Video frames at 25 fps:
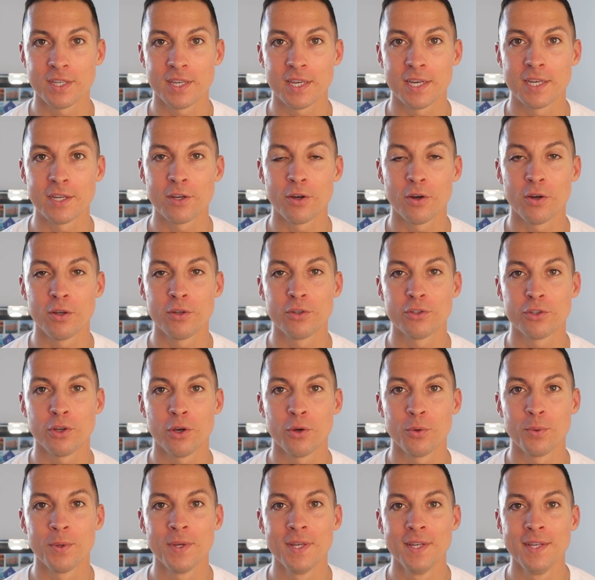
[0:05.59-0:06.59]
Okay guys,
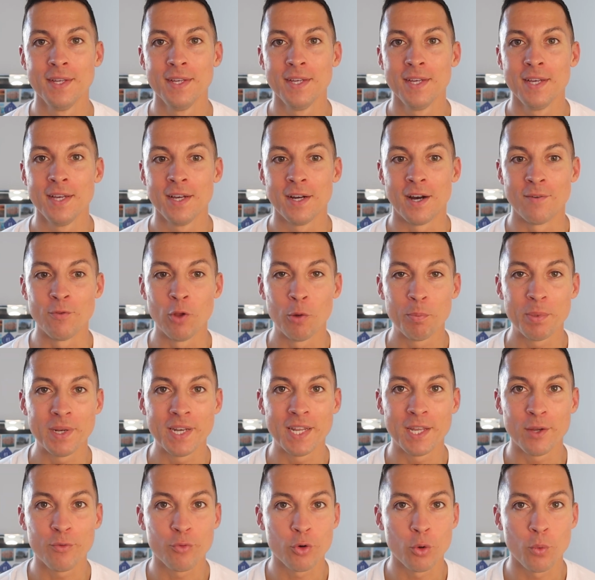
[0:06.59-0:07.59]
so I've not
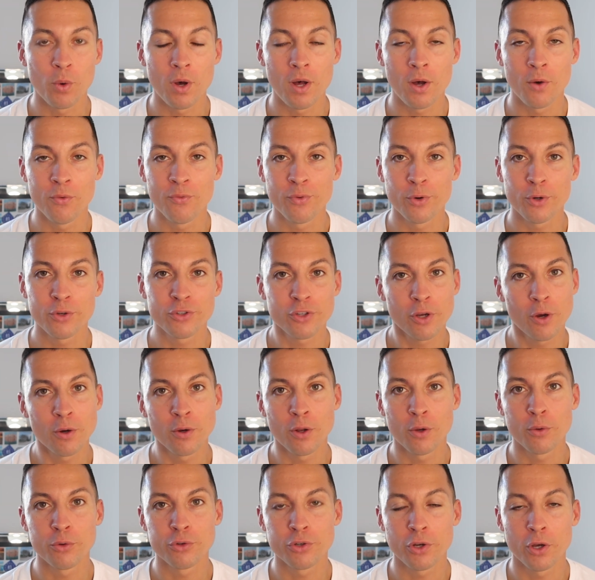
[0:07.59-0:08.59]
been here for a while for a
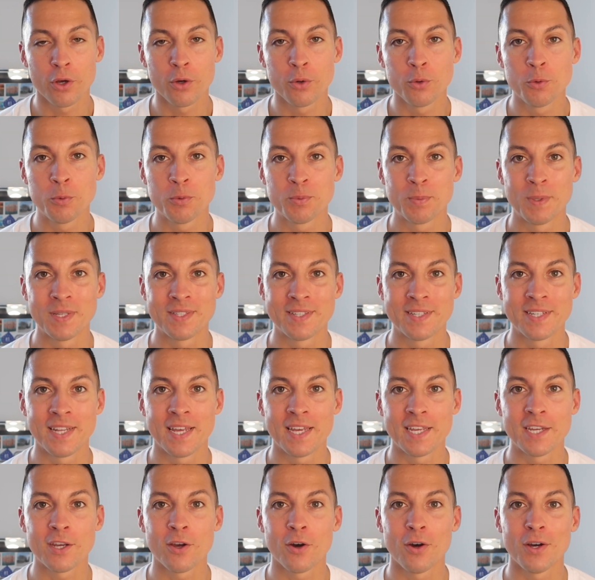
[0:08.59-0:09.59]
solo show, but
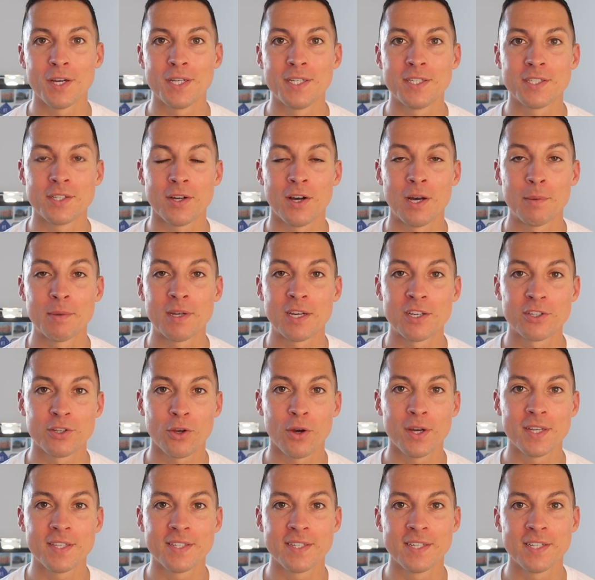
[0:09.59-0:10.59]
today guys, I'm
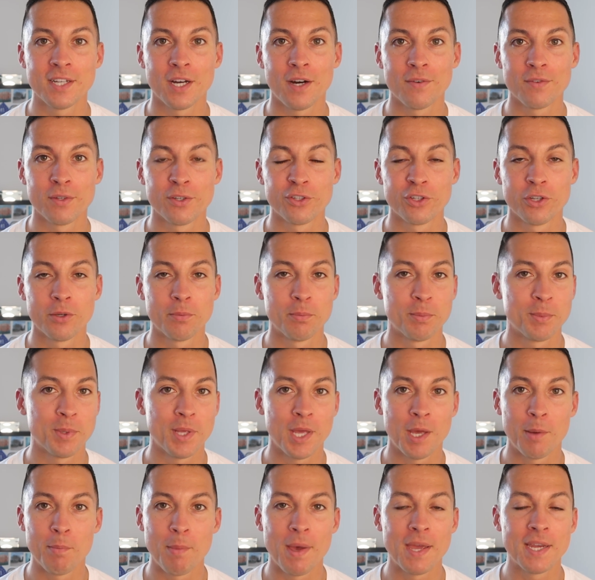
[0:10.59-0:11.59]
excited after some
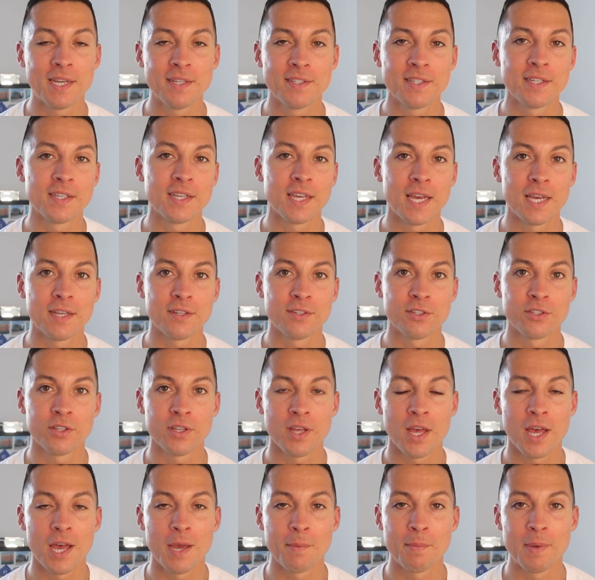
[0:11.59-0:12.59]
amazing
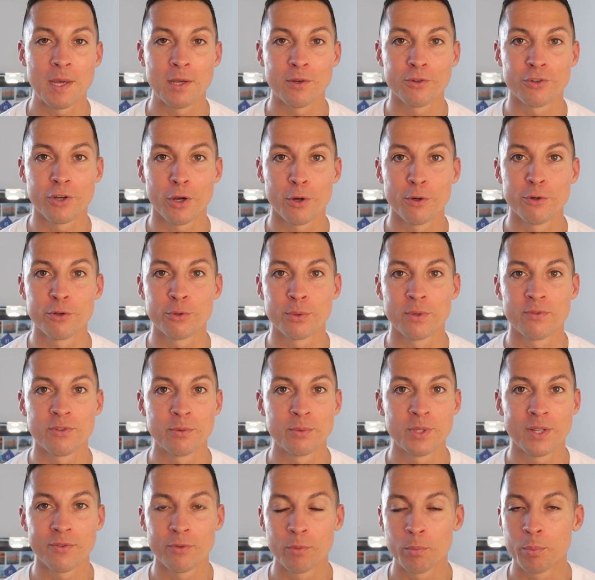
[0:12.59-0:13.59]
guest um, shows with
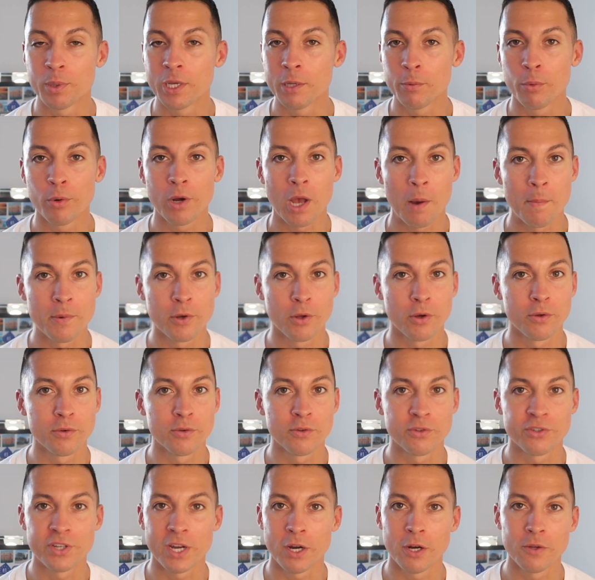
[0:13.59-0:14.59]
some different people coming
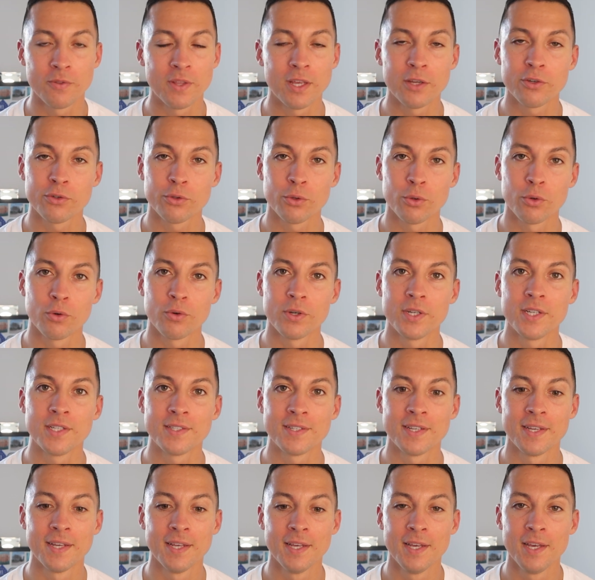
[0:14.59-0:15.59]
on, sharing their
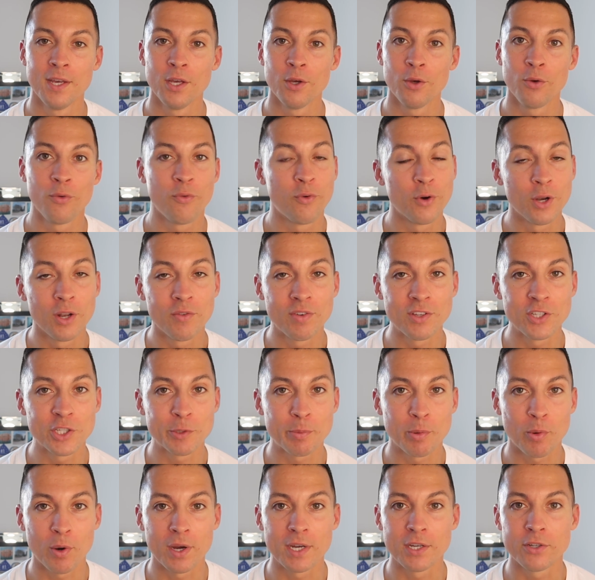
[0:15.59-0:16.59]
stories, full of
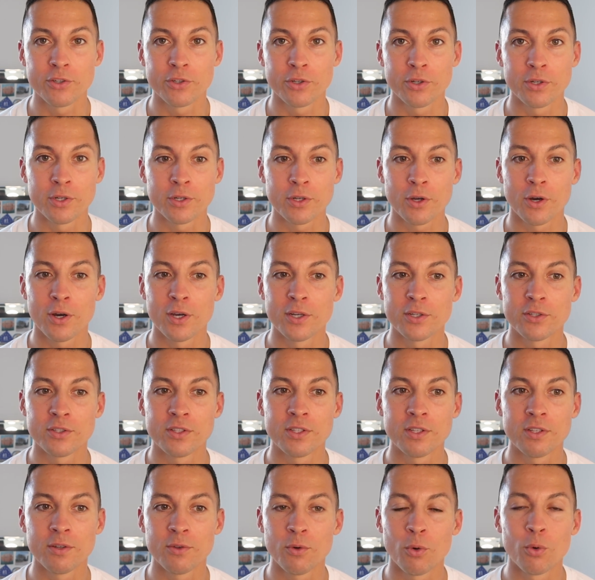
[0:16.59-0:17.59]
inspiration. And guys,
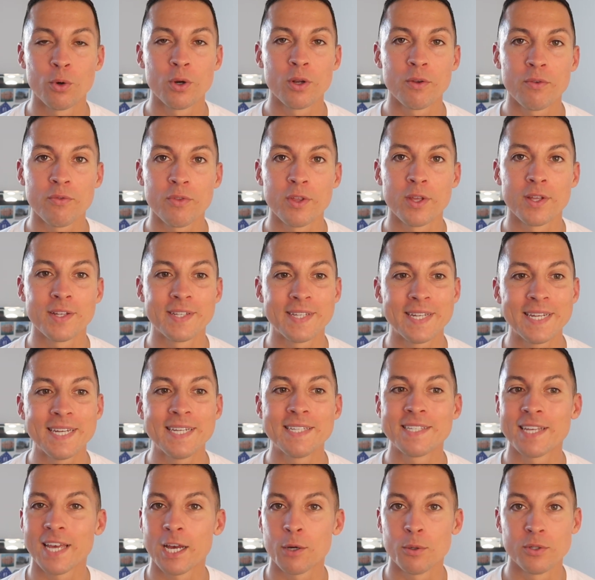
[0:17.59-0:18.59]
the, all of the
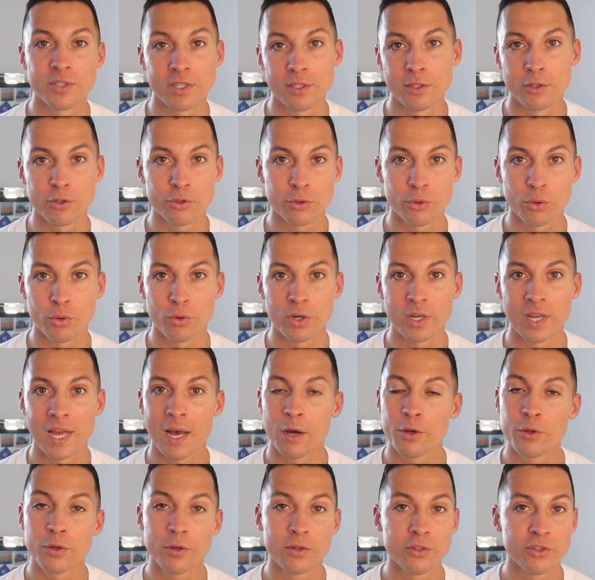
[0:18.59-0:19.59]
details in the story,
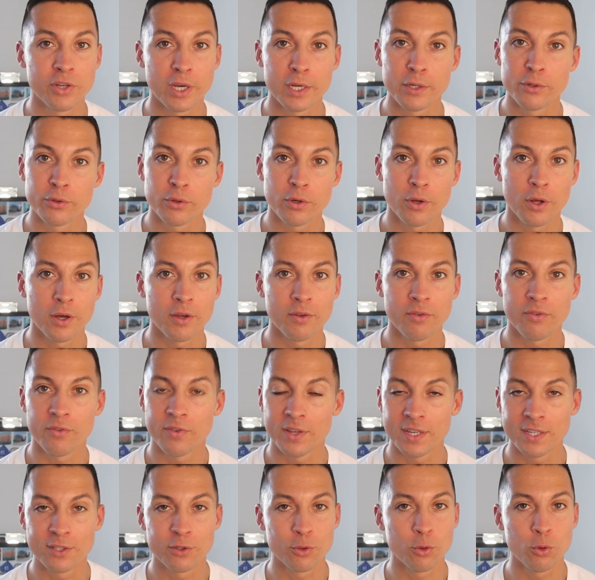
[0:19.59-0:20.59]
how you can change your life,
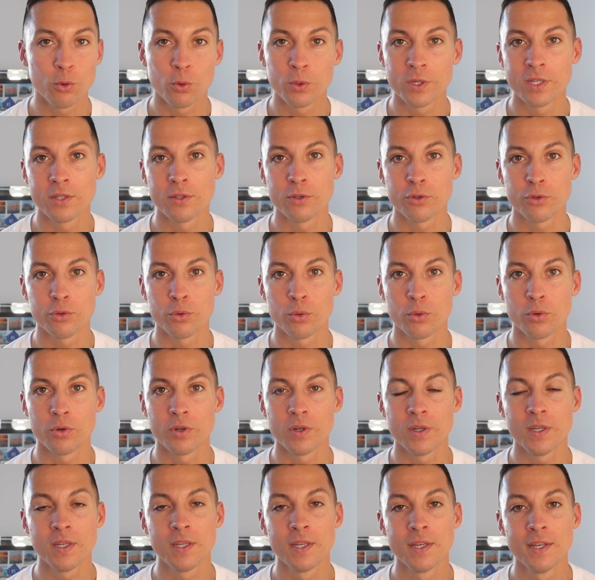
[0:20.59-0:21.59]
it's all in the
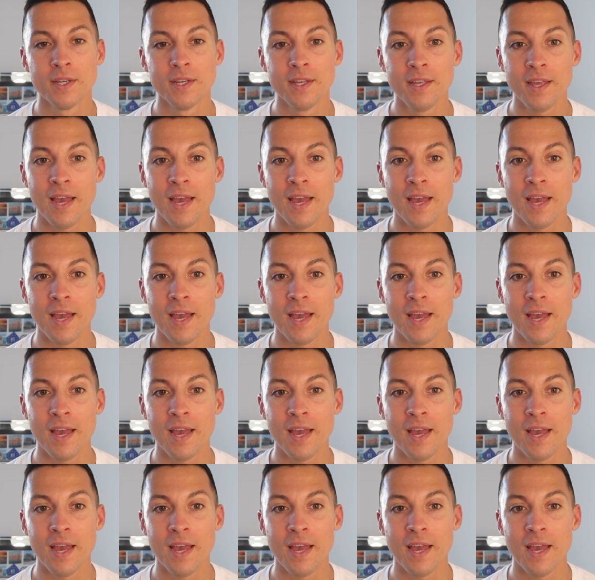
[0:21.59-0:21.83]
story.